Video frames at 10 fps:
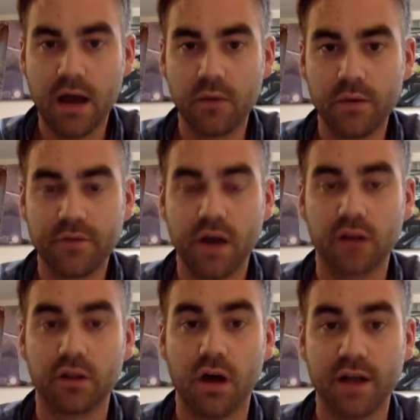We've
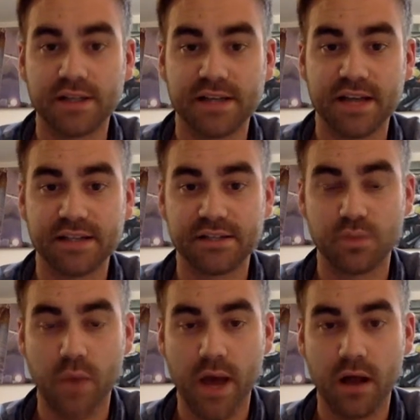got lawn signs as
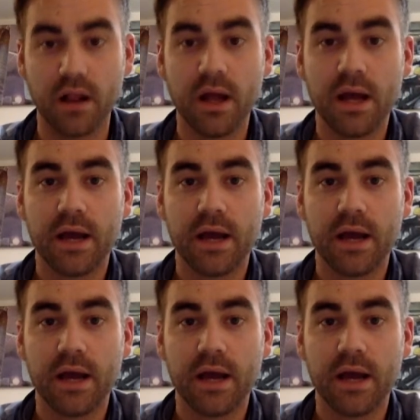well